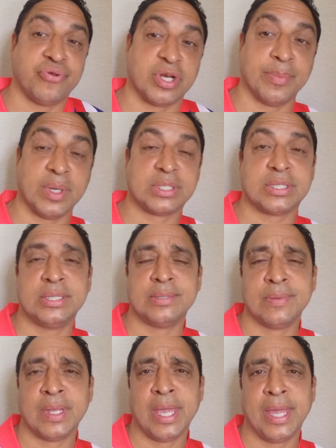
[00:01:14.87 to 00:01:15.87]
pretty much
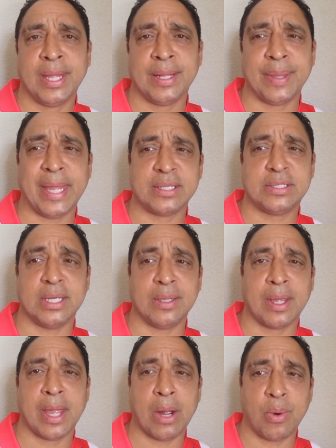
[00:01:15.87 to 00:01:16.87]
that's
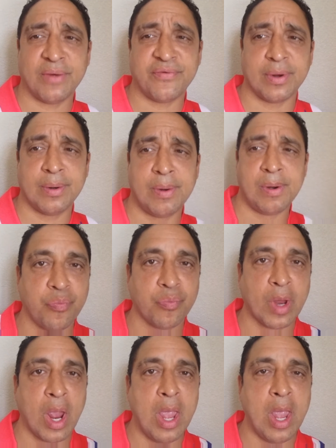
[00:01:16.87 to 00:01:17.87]
it. However,
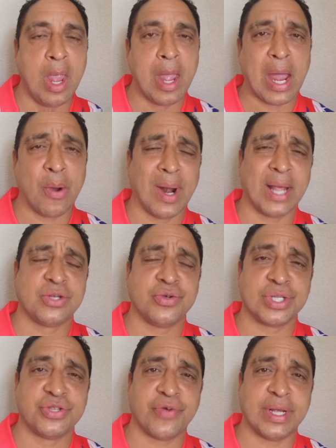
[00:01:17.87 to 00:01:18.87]
I would like
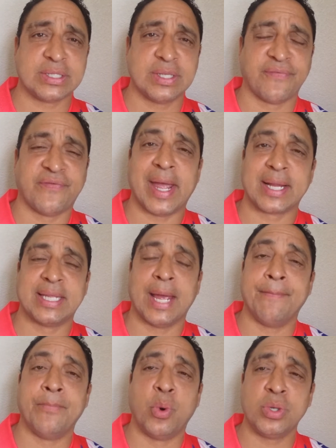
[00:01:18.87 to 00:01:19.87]
to address the fact
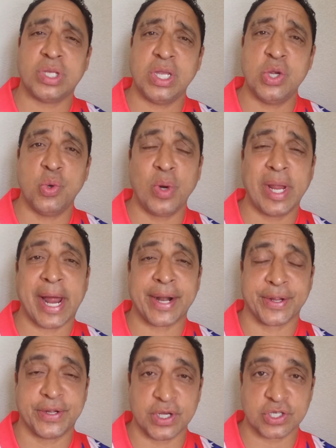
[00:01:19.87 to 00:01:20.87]
that most of you who
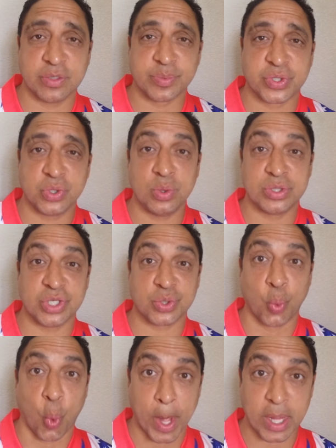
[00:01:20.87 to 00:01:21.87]
got a custom suit,
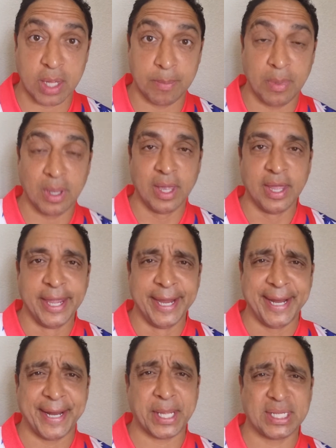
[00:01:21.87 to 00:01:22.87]
just one of them,
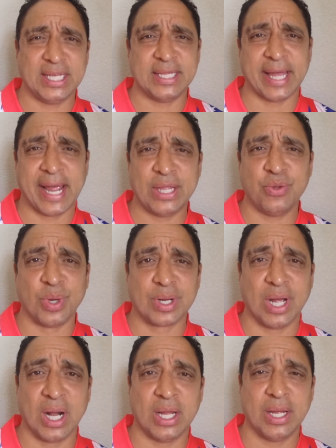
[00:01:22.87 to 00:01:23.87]
in a design or a
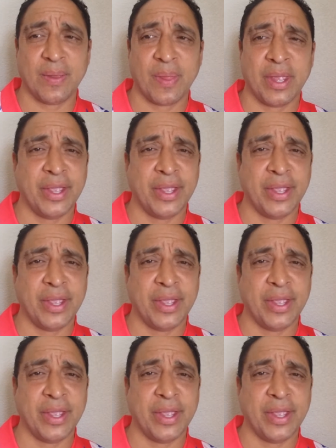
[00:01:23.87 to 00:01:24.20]
color,